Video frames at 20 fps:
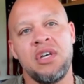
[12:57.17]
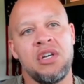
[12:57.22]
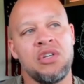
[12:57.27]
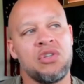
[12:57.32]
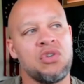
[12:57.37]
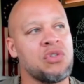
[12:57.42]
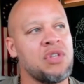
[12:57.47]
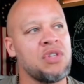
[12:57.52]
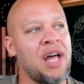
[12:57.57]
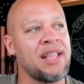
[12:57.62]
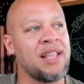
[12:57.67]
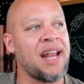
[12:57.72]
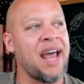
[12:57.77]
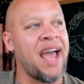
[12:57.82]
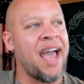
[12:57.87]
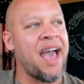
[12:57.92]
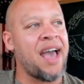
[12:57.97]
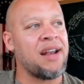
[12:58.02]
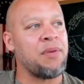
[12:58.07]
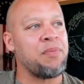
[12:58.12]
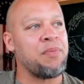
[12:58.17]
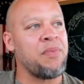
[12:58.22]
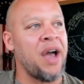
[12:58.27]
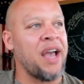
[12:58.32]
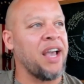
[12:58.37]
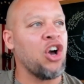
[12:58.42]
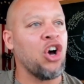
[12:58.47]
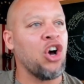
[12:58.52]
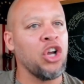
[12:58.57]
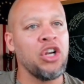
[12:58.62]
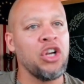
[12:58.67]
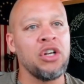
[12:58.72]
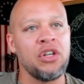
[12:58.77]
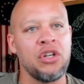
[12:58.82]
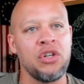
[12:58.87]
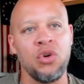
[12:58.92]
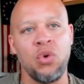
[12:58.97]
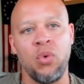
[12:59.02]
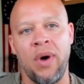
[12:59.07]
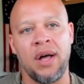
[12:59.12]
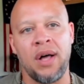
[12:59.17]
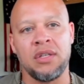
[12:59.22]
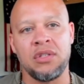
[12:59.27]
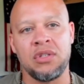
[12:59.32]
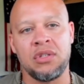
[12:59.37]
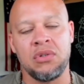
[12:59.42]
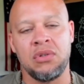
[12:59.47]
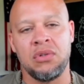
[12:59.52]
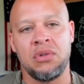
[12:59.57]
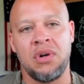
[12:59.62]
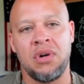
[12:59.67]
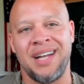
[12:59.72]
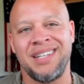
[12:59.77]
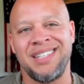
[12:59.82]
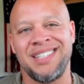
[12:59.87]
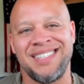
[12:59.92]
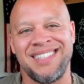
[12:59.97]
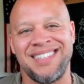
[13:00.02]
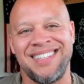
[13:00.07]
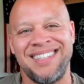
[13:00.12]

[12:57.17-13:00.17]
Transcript: So it's not that I had a, I couldn't do well in school. I just